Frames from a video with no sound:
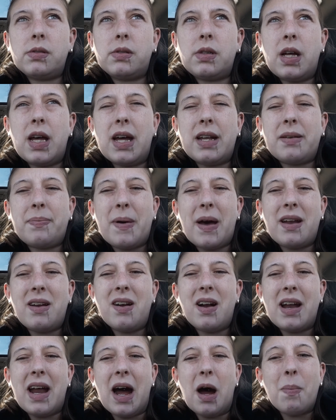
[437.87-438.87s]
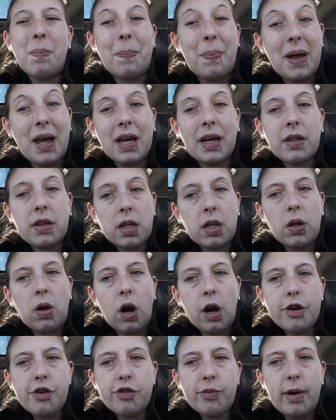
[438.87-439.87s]
eh, depending on how big the
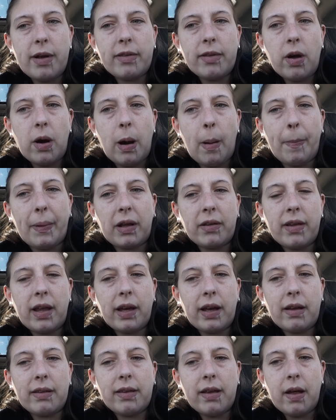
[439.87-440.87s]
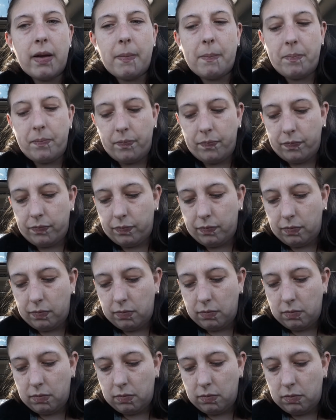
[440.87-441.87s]
large ones are, because like I said,
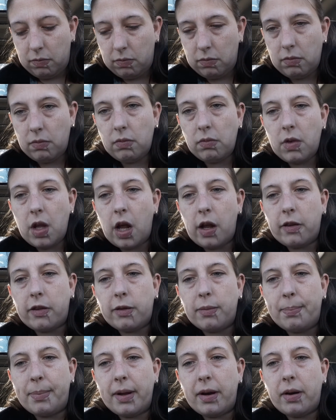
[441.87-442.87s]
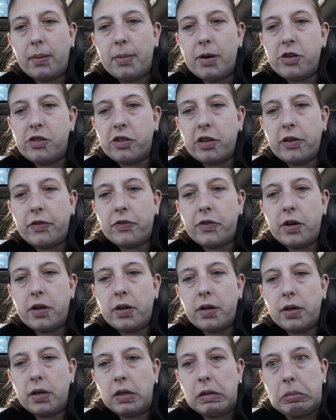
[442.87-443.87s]
that been on my
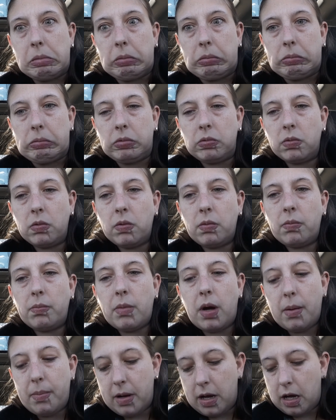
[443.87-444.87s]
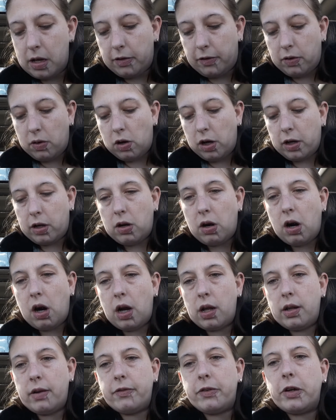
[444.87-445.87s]
shifter. My bad. Sorry,
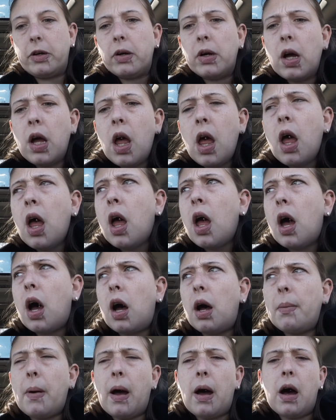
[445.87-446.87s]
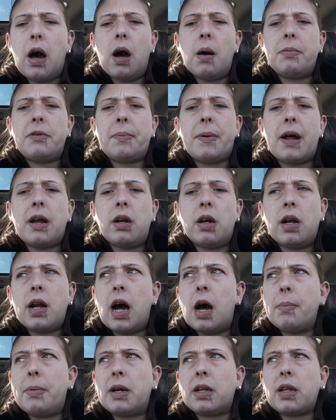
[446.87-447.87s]
car. I love you. Uh, depending on
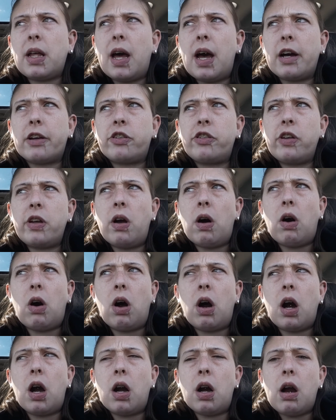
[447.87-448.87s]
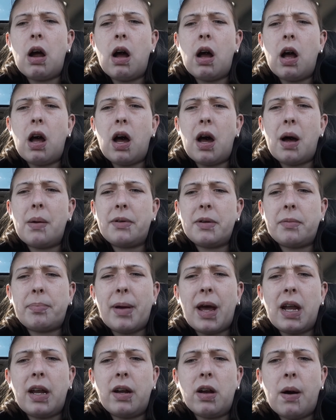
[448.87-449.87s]
how big they actually are, I'm
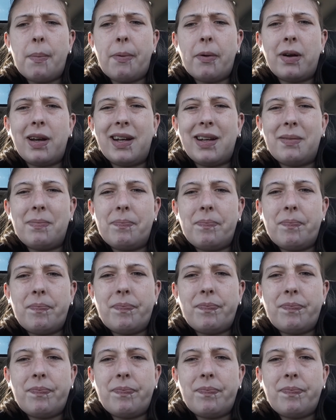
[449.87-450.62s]
debating on putting